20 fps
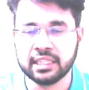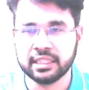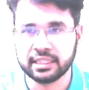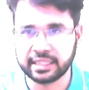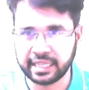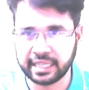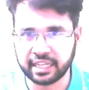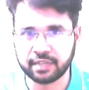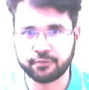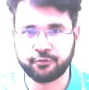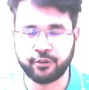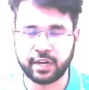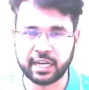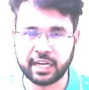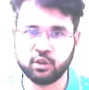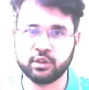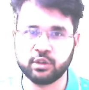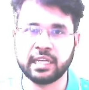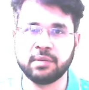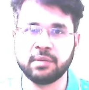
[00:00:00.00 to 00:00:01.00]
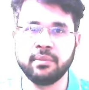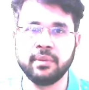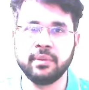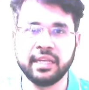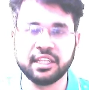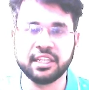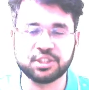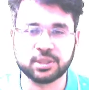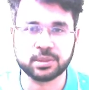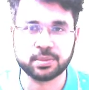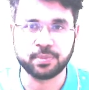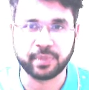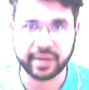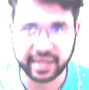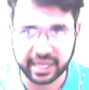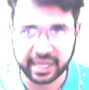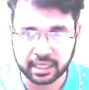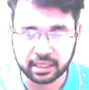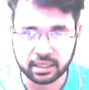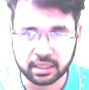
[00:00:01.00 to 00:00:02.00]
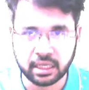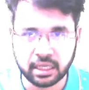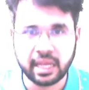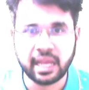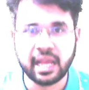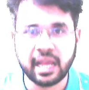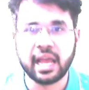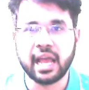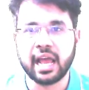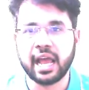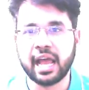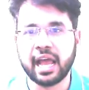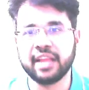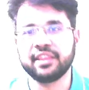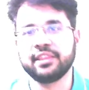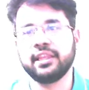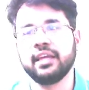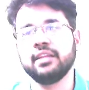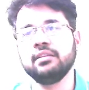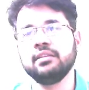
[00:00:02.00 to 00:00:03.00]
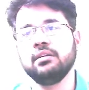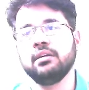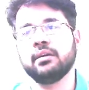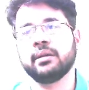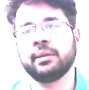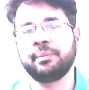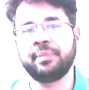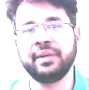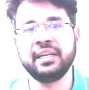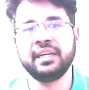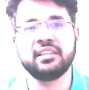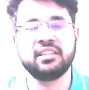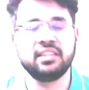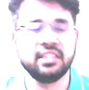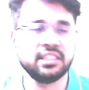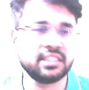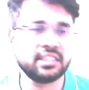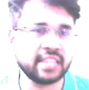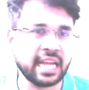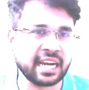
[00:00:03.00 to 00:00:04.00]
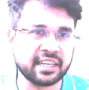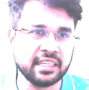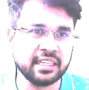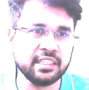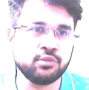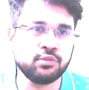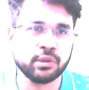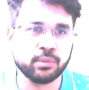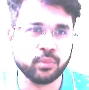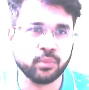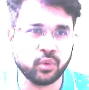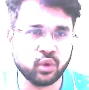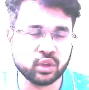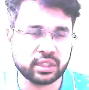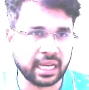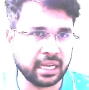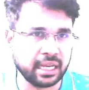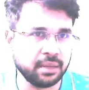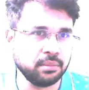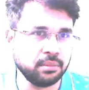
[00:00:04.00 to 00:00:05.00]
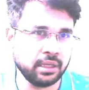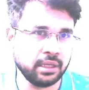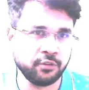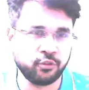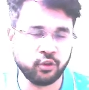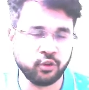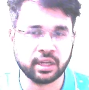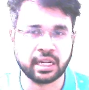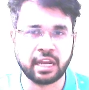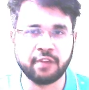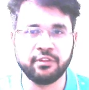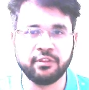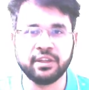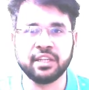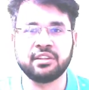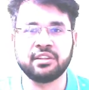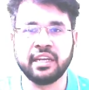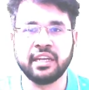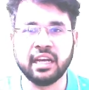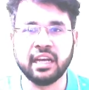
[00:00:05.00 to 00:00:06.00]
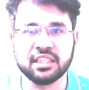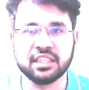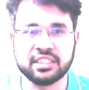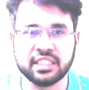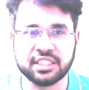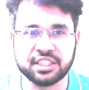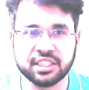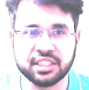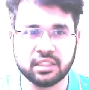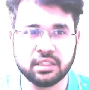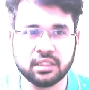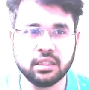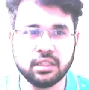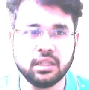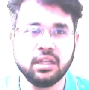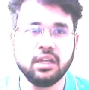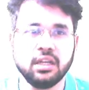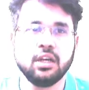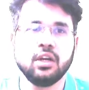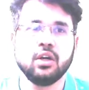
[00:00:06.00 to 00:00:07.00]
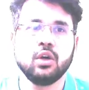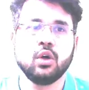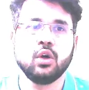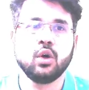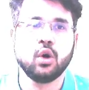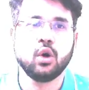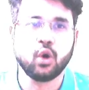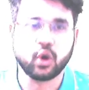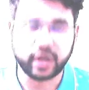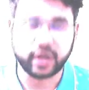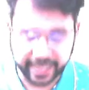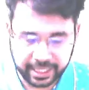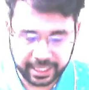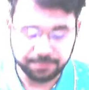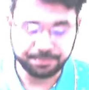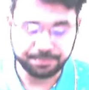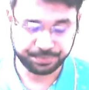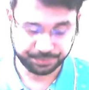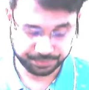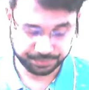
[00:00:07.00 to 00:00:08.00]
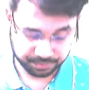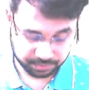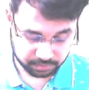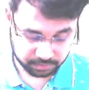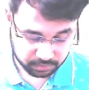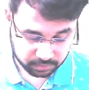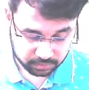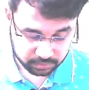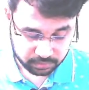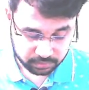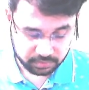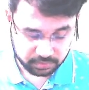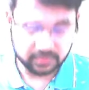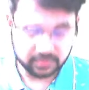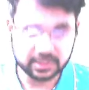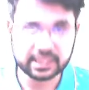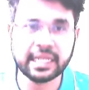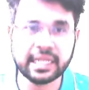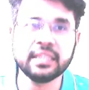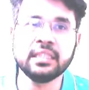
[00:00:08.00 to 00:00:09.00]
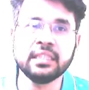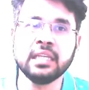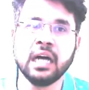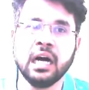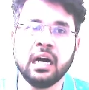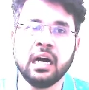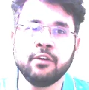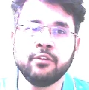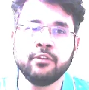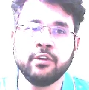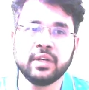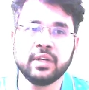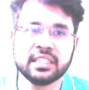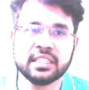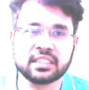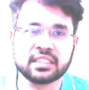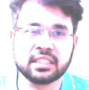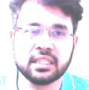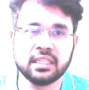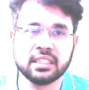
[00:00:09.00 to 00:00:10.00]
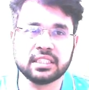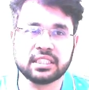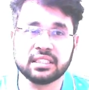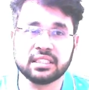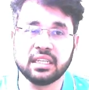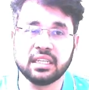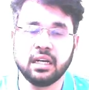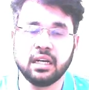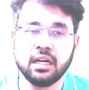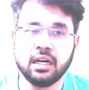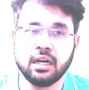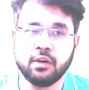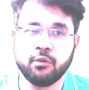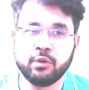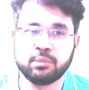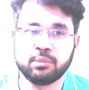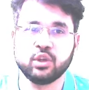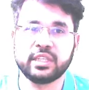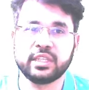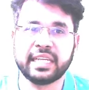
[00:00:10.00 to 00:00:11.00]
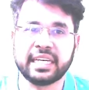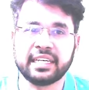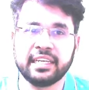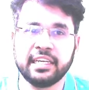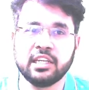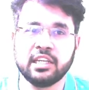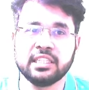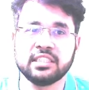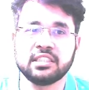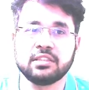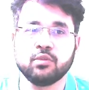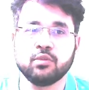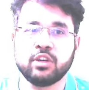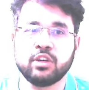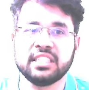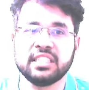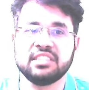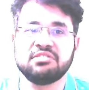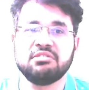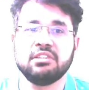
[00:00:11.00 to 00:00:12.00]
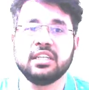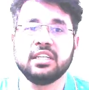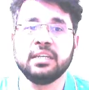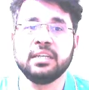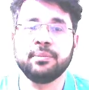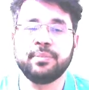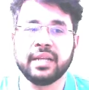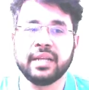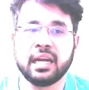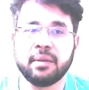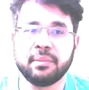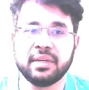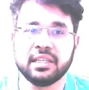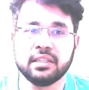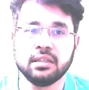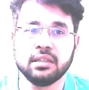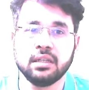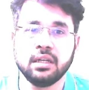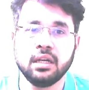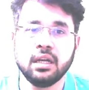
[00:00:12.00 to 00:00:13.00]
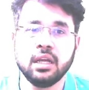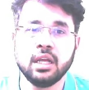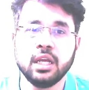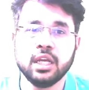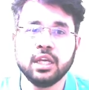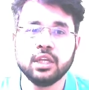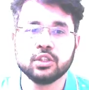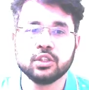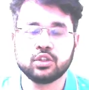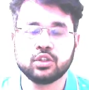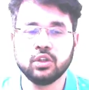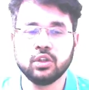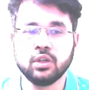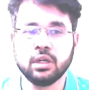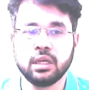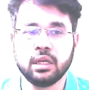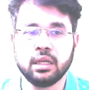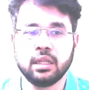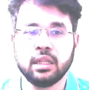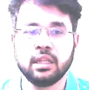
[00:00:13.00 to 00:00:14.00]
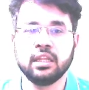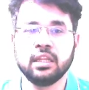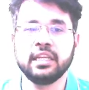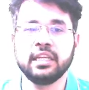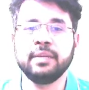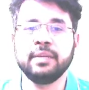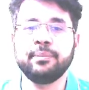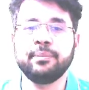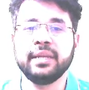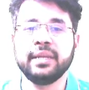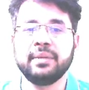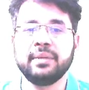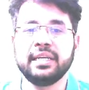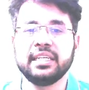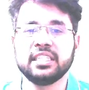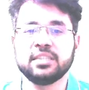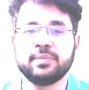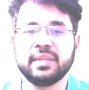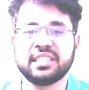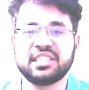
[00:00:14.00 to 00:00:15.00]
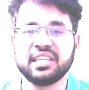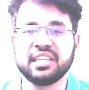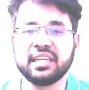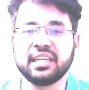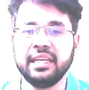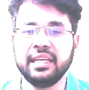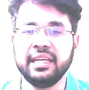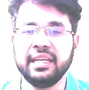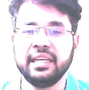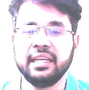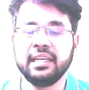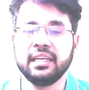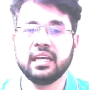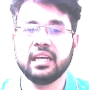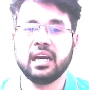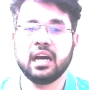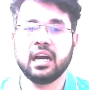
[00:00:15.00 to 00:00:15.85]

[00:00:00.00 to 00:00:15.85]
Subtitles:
take 5 to 10 minutes break, and then repeat this at least one more time if you are having a 3 hour session, okay? Then we will discuss one more technique, is what is learning pyramid. So learning pyramid is basically